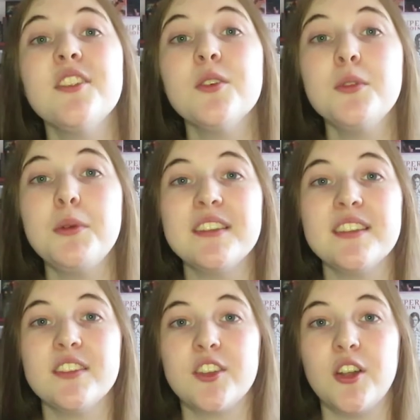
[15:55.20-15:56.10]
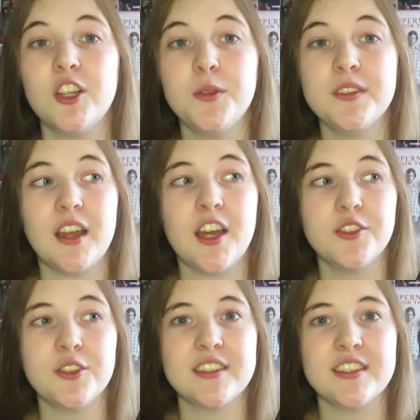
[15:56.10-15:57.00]
is all about this girl who is a
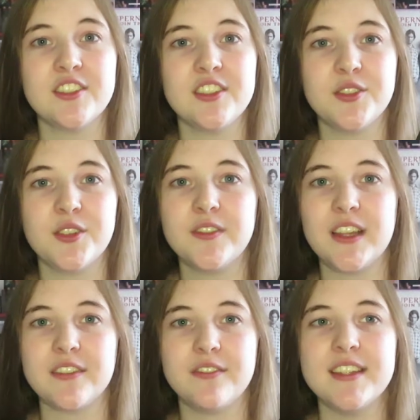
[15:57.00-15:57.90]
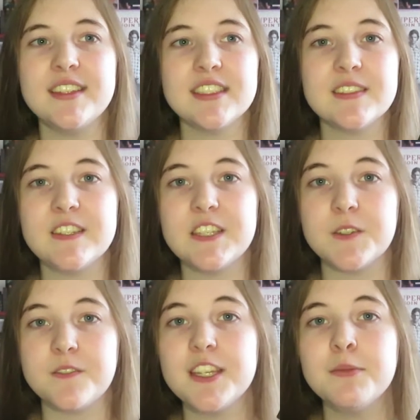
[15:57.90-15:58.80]
huntress, and she is sort of like fending to feed
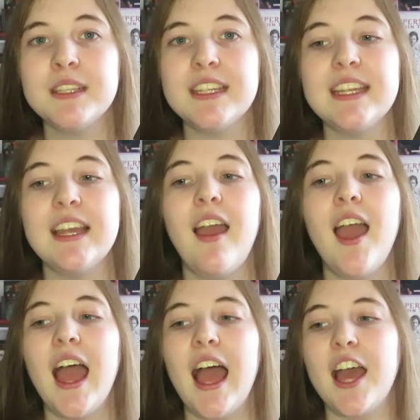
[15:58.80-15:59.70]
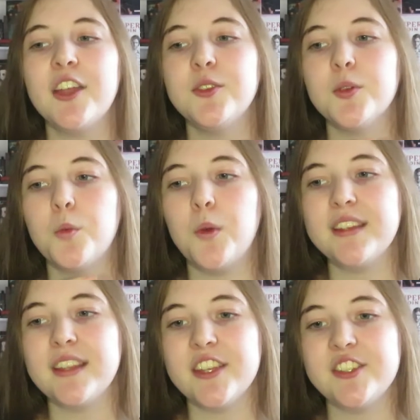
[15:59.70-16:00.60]
her family, and one
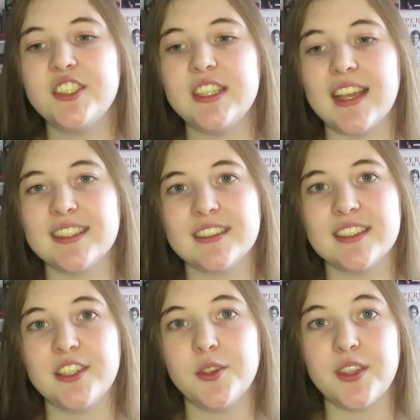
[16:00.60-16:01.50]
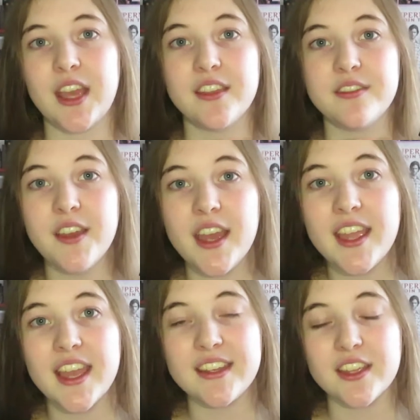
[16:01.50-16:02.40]
day she accidentally kills a fae,
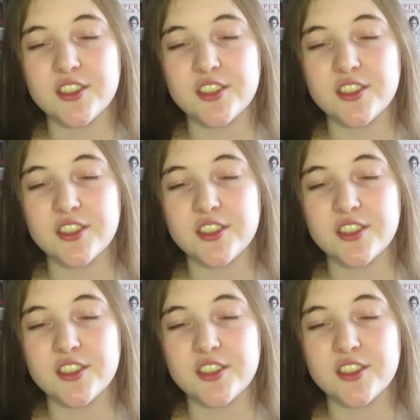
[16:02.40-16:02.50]
and now